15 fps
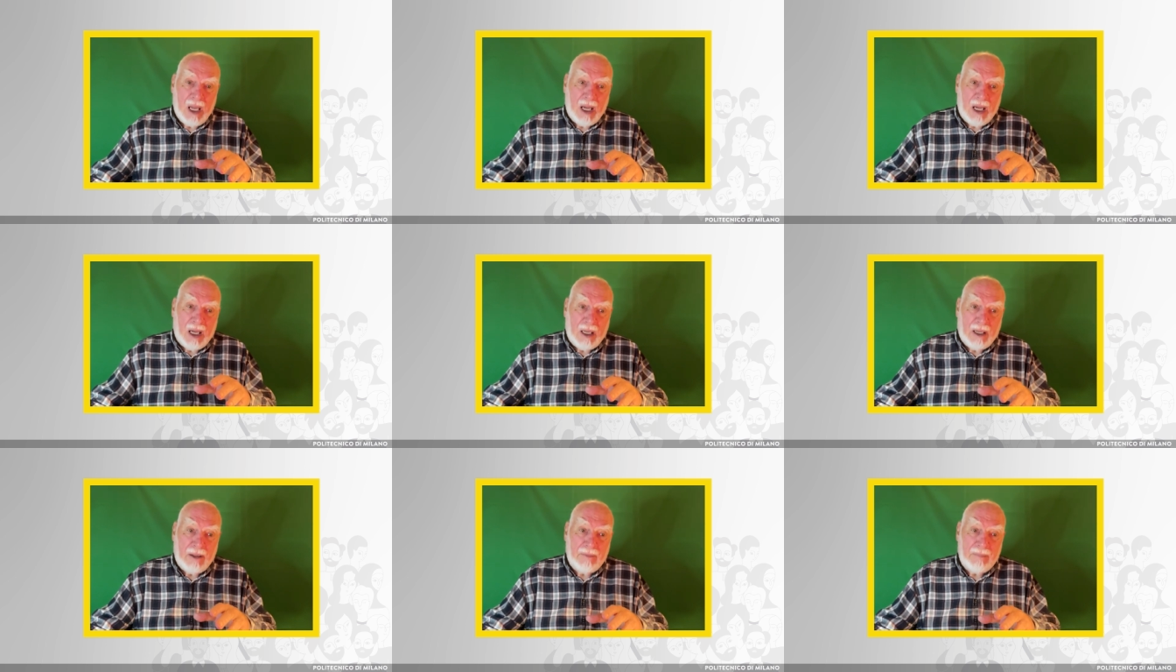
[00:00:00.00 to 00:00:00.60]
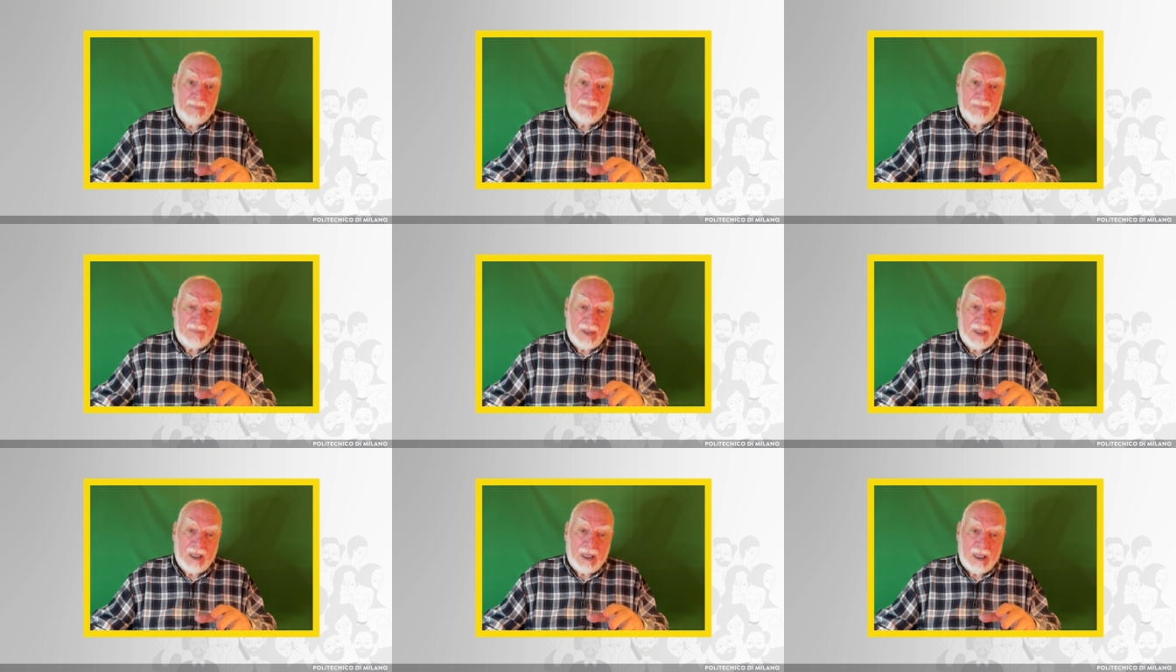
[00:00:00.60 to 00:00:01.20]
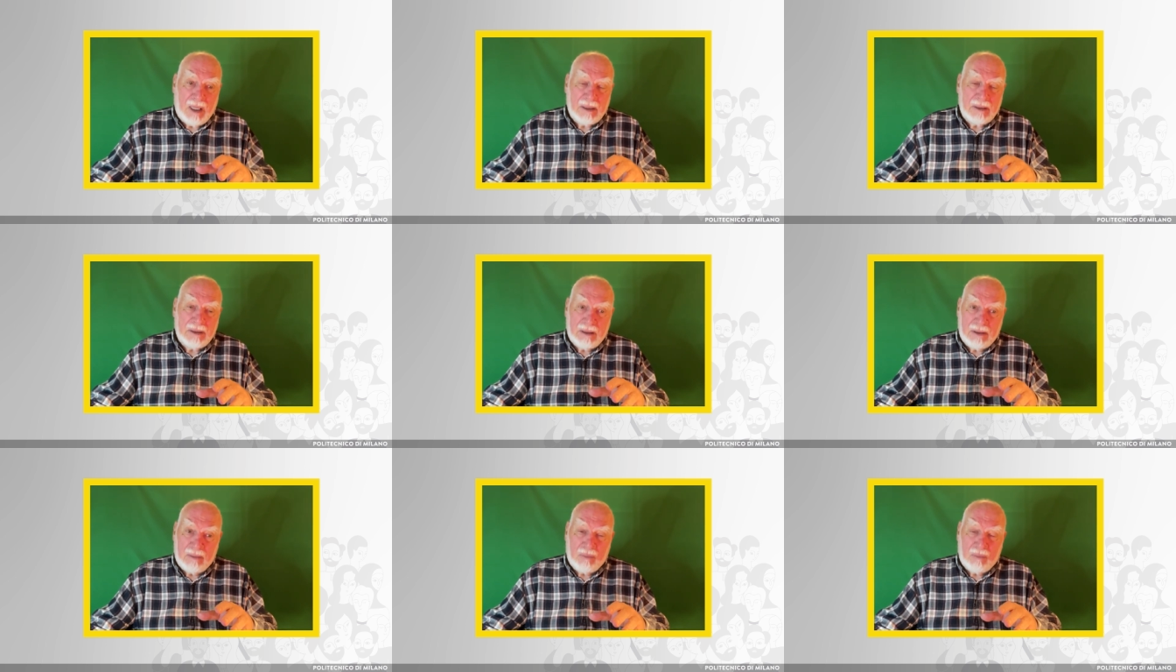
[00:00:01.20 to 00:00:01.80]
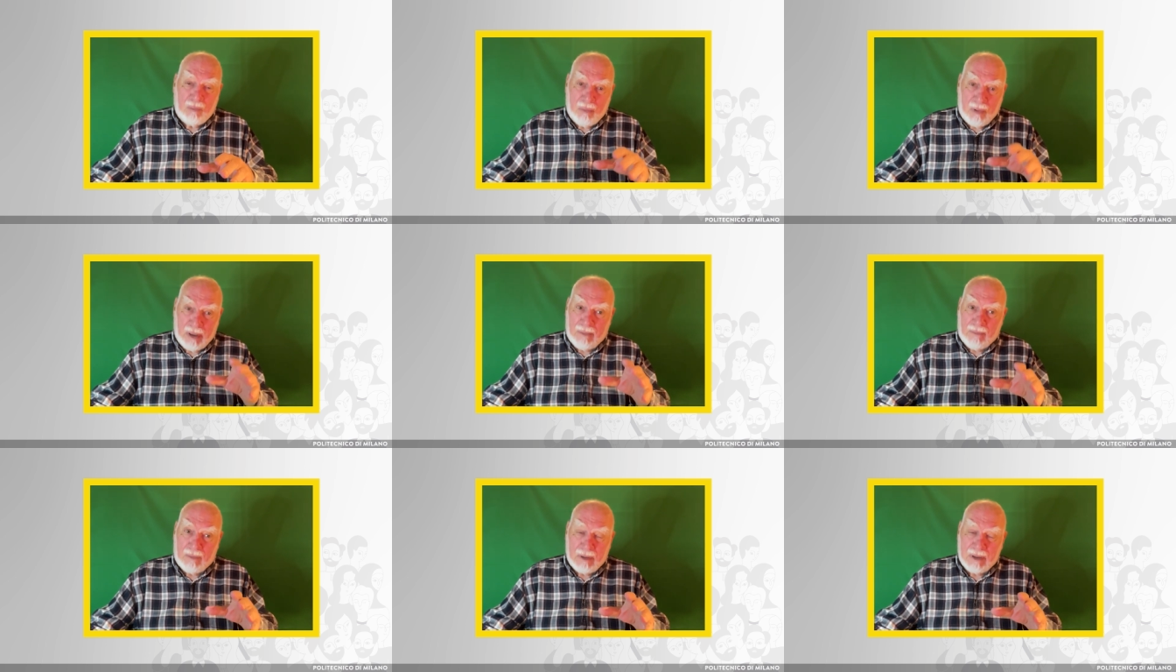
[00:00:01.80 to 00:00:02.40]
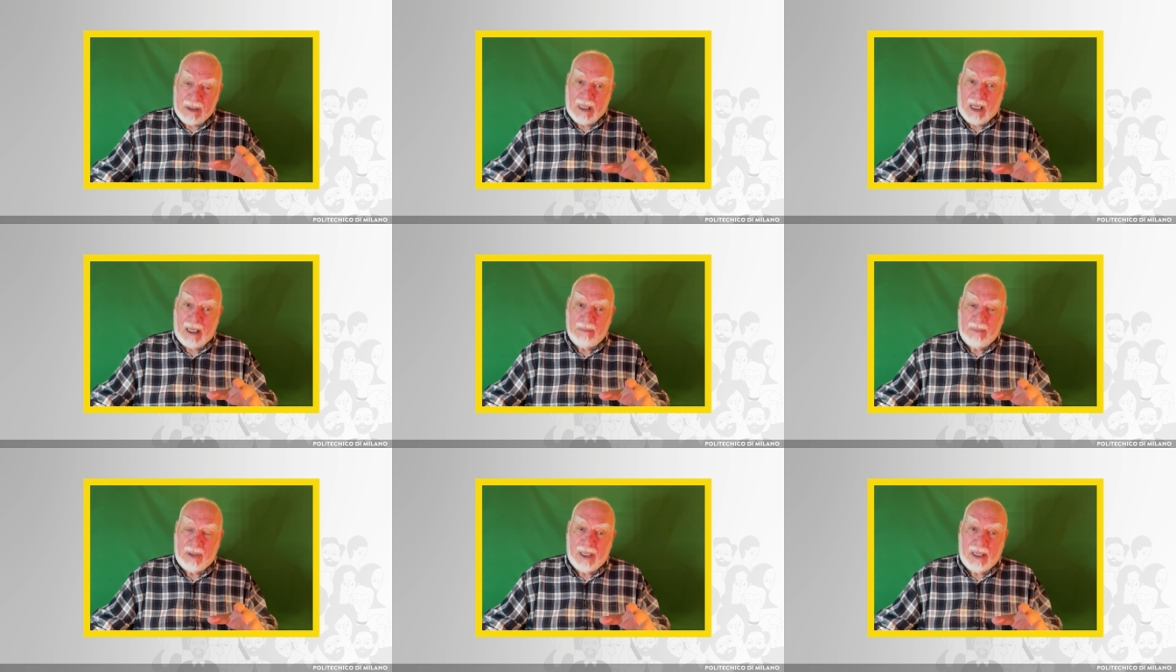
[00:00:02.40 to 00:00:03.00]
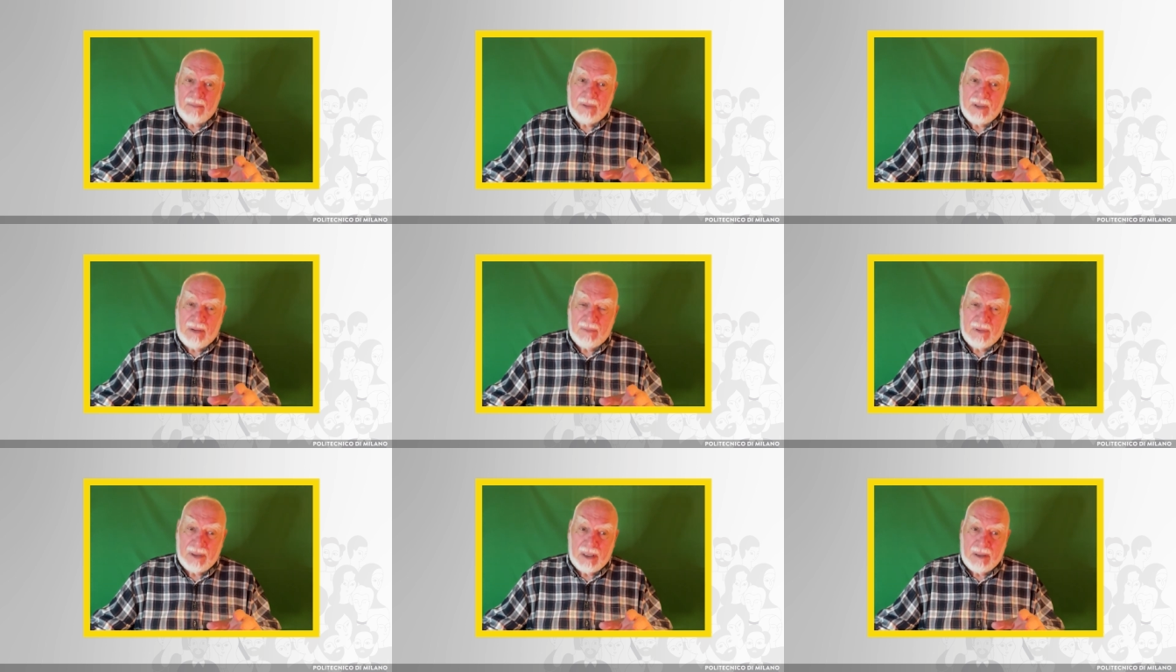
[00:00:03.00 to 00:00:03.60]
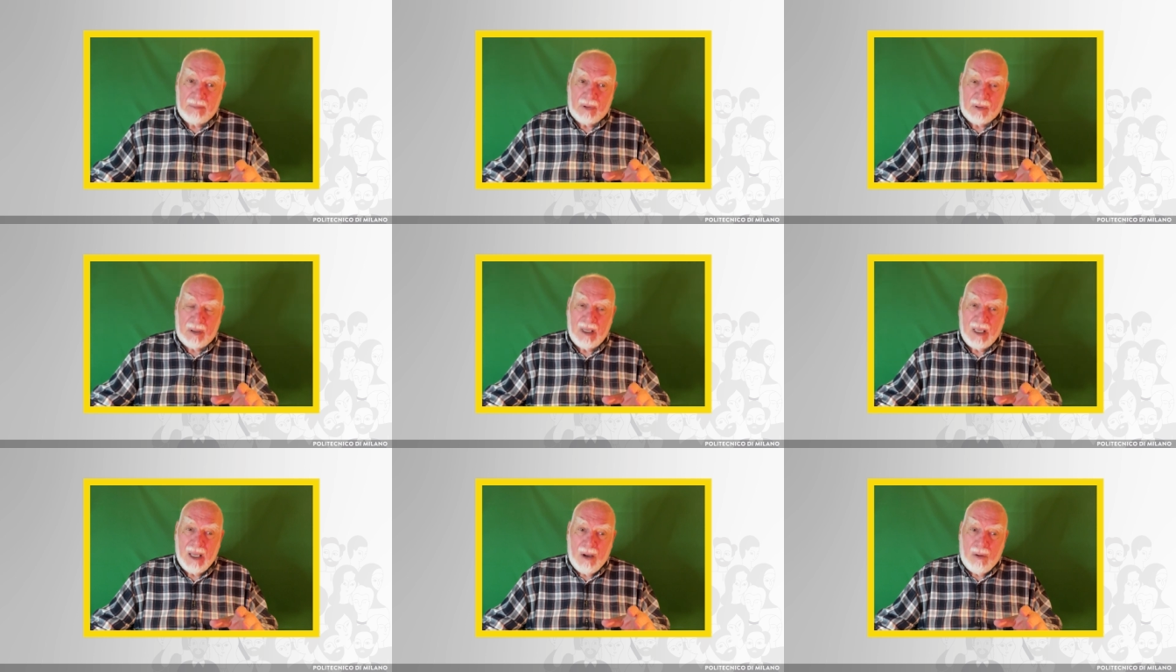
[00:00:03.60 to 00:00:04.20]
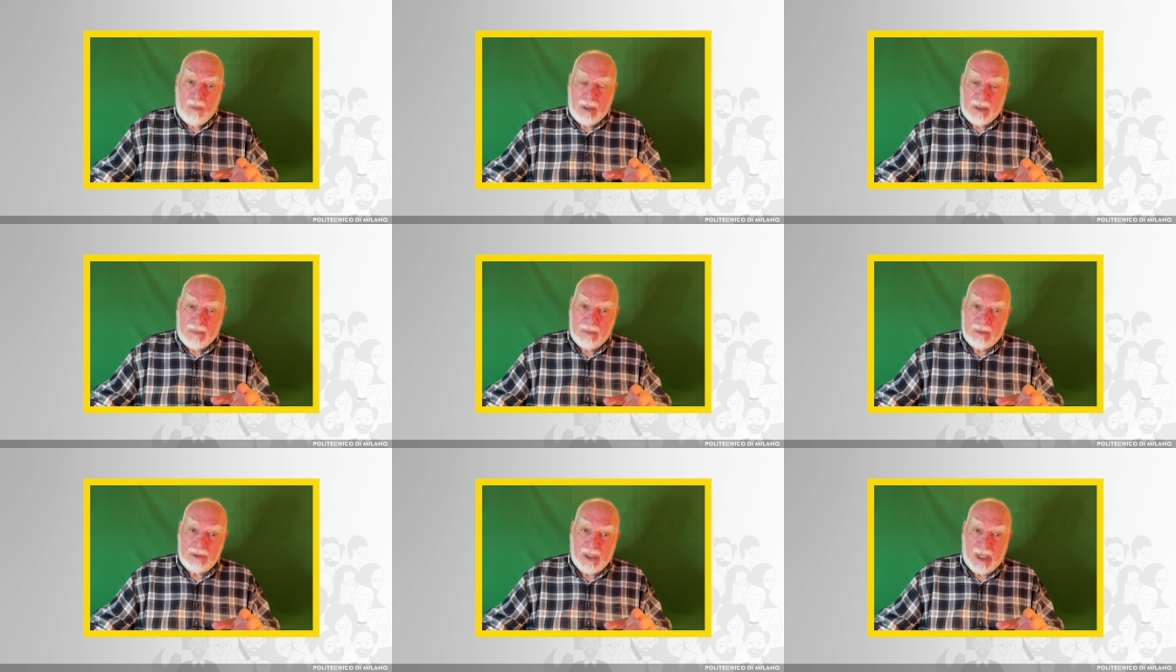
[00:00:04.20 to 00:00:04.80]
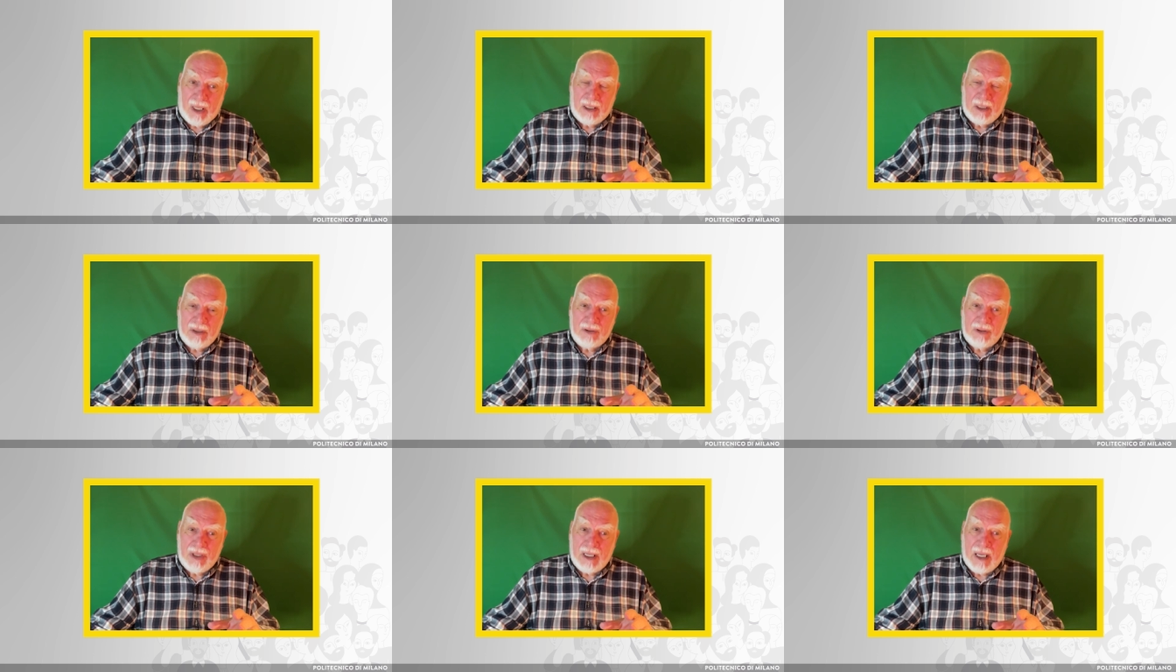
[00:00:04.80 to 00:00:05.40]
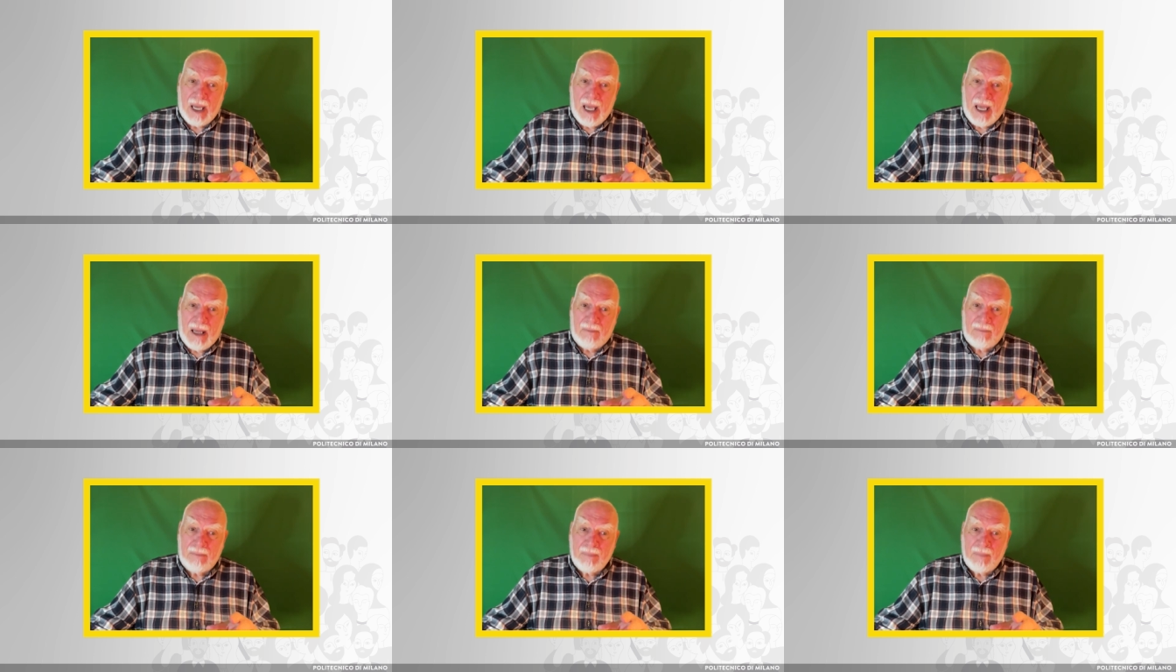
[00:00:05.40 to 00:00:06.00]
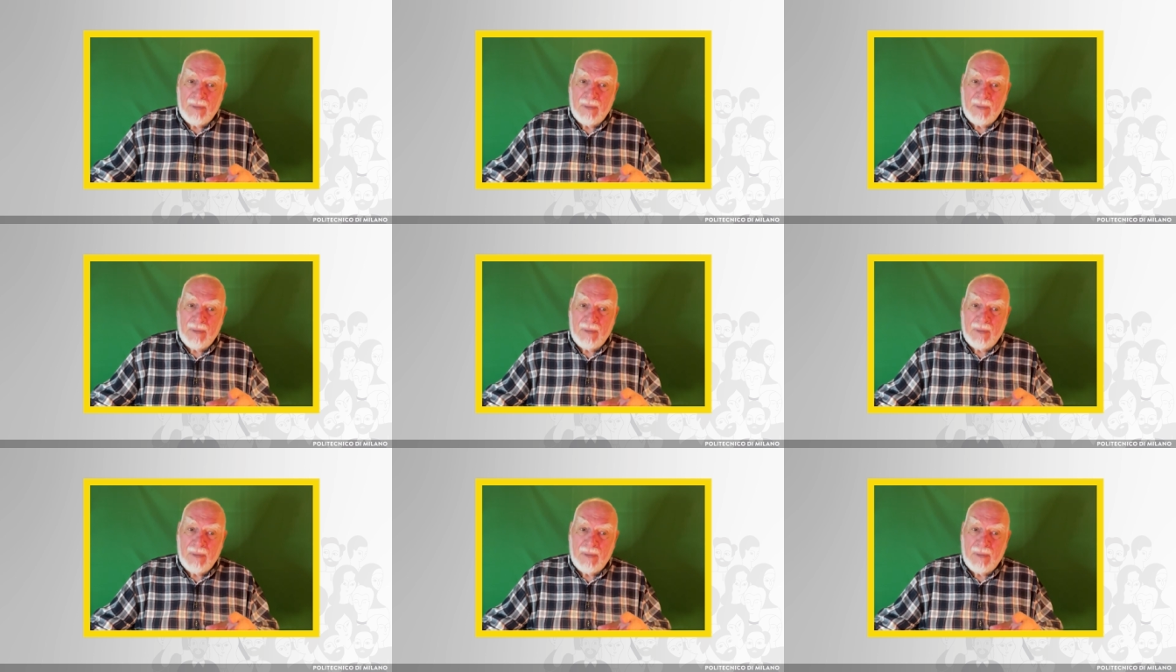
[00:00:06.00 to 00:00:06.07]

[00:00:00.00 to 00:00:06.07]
on whatever assignment I've given them or whatever challenge they have.